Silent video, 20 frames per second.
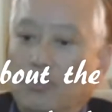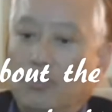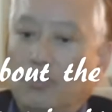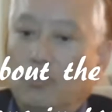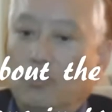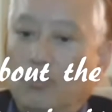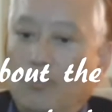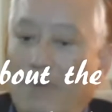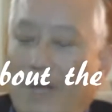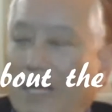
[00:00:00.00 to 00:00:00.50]

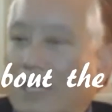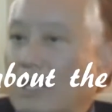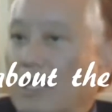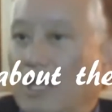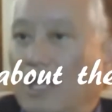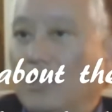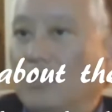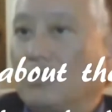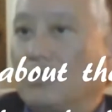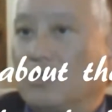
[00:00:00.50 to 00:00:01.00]

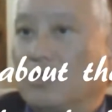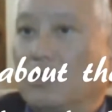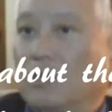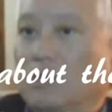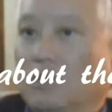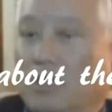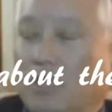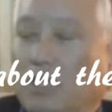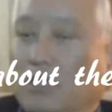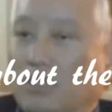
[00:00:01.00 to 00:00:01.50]

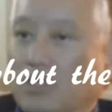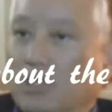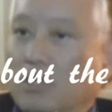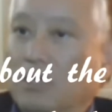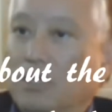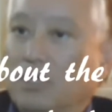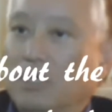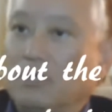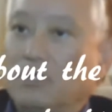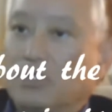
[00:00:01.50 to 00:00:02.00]
medication
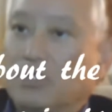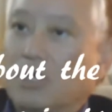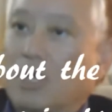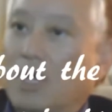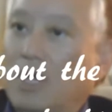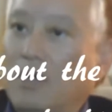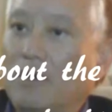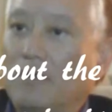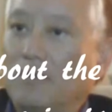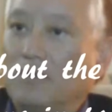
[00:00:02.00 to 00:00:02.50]
is
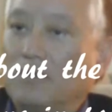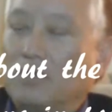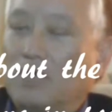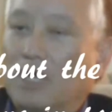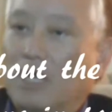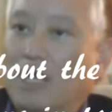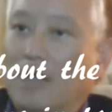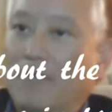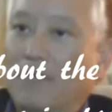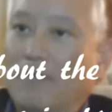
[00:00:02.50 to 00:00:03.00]
time
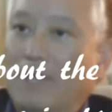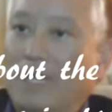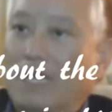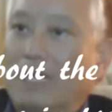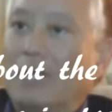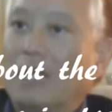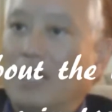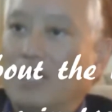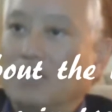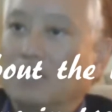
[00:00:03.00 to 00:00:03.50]
to have
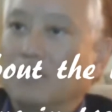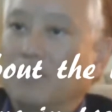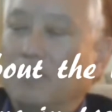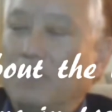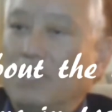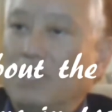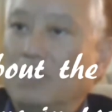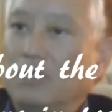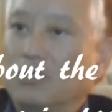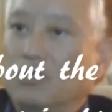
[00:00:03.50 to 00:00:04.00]
medication
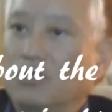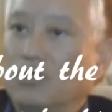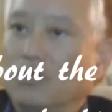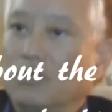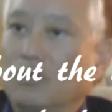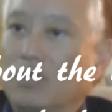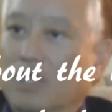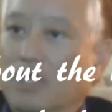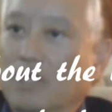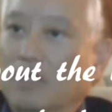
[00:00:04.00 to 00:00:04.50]
be in the
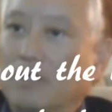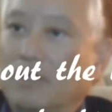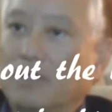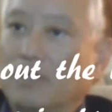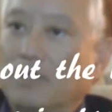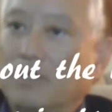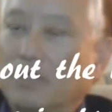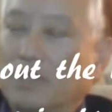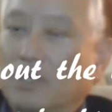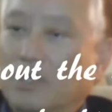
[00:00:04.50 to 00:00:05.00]
toolkit
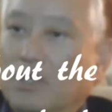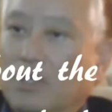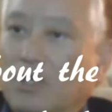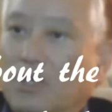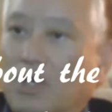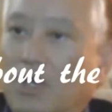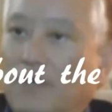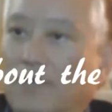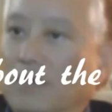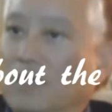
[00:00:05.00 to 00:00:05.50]

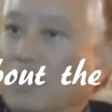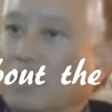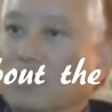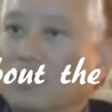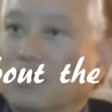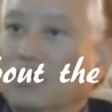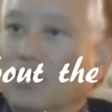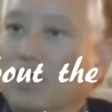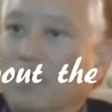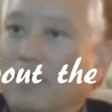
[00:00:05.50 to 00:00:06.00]
of
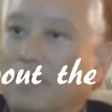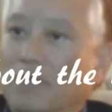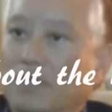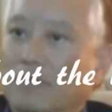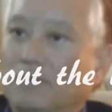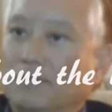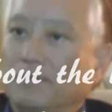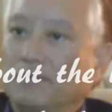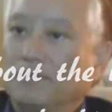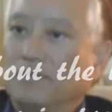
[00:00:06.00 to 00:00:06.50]
addiction treatment.
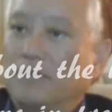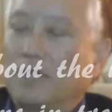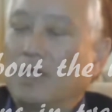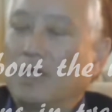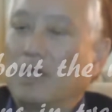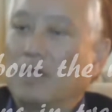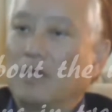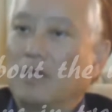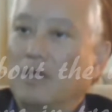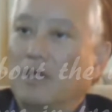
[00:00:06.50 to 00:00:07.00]

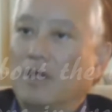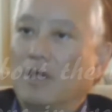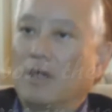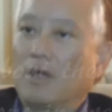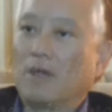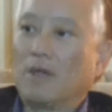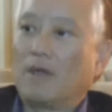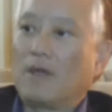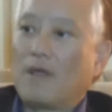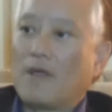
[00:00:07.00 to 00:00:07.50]

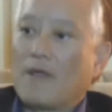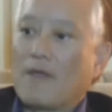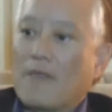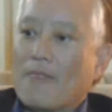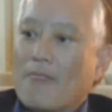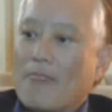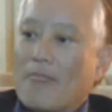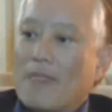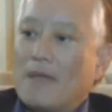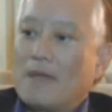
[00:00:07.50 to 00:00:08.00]
And
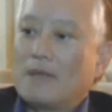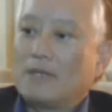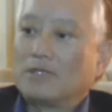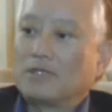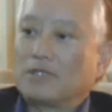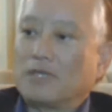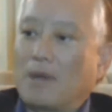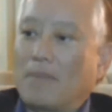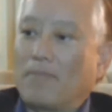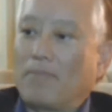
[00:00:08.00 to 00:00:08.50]

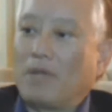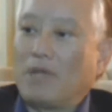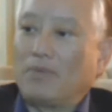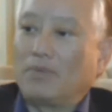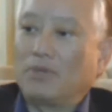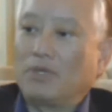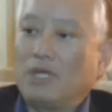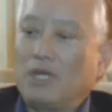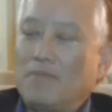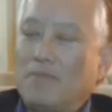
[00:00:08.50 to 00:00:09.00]
some
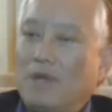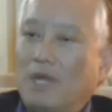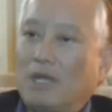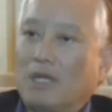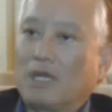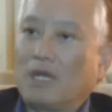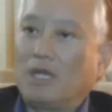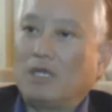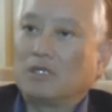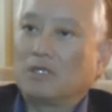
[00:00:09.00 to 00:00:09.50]
people need
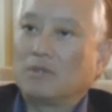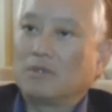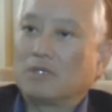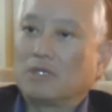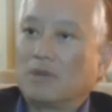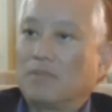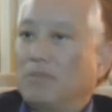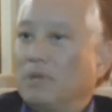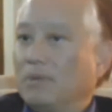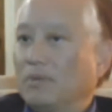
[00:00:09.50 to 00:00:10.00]
medication,
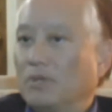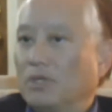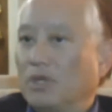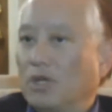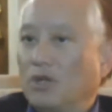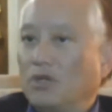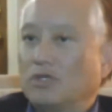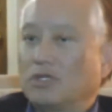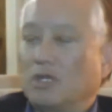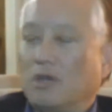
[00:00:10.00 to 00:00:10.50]
some people
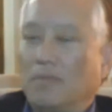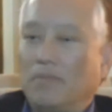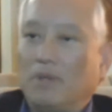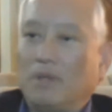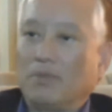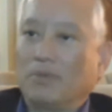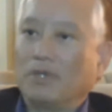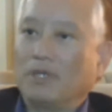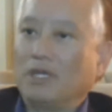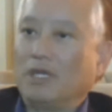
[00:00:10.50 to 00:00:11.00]
don't. Some
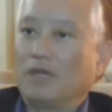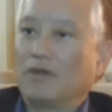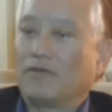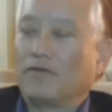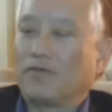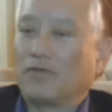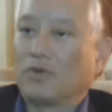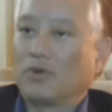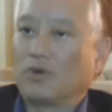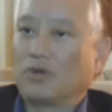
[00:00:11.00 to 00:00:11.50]
people need it
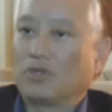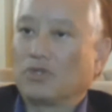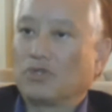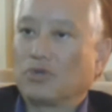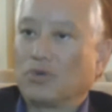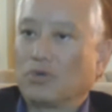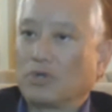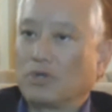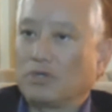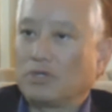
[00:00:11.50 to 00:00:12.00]
for a
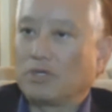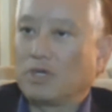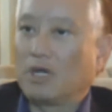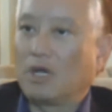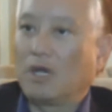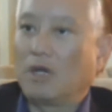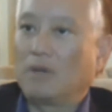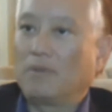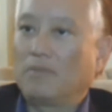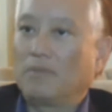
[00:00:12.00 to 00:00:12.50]
short
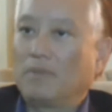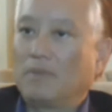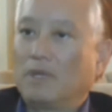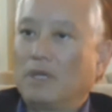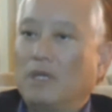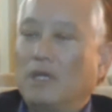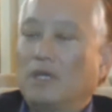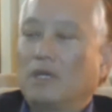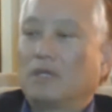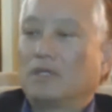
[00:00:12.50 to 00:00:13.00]
time.
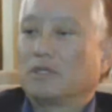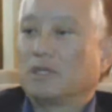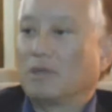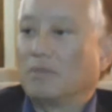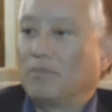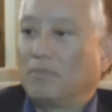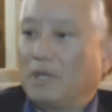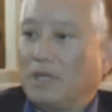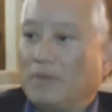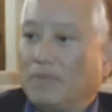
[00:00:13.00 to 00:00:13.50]

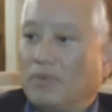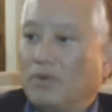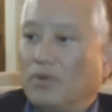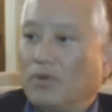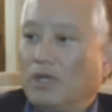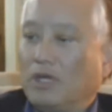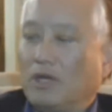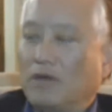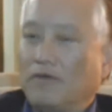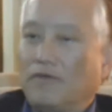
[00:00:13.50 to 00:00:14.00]
Some people
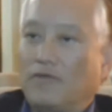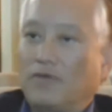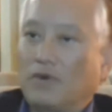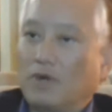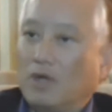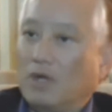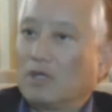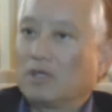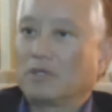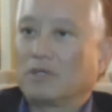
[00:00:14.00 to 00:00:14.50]
need it for
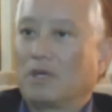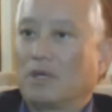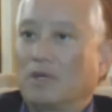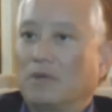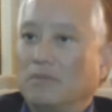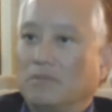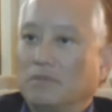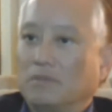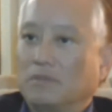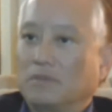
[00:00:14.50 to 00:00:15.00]
a long
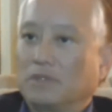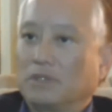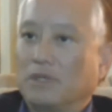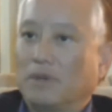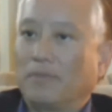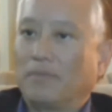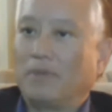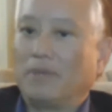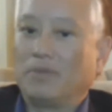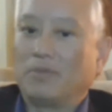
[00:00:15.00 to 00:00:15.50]
time.
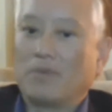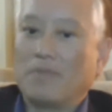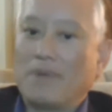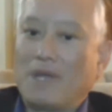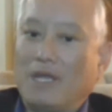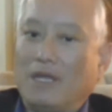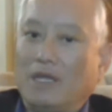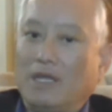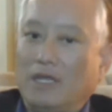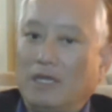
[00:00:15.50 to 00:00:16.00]
Some people
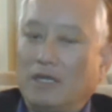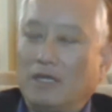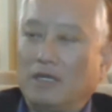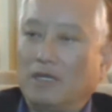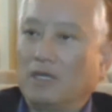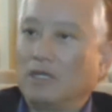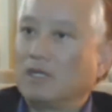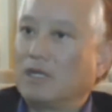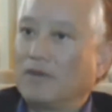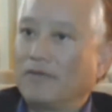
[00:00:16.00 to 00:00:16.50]
may need
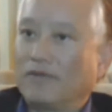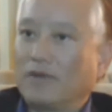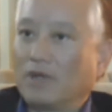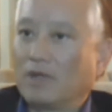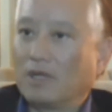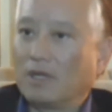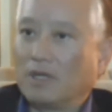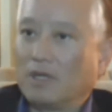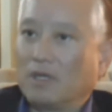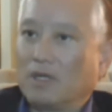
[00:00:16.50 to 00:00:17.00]
it
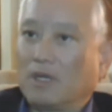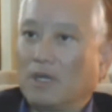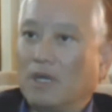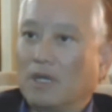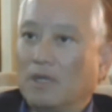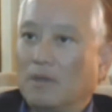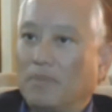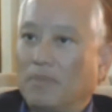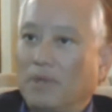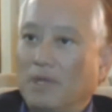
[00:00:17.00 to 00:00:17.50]
indefinitely.
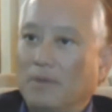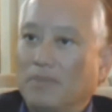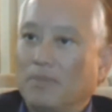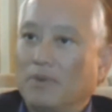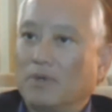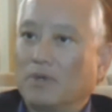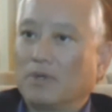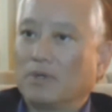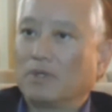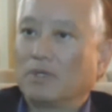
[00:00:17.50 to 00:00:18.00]
Other
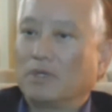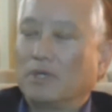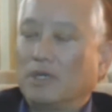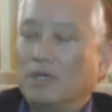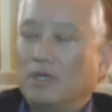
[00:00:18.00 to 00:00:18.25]
people...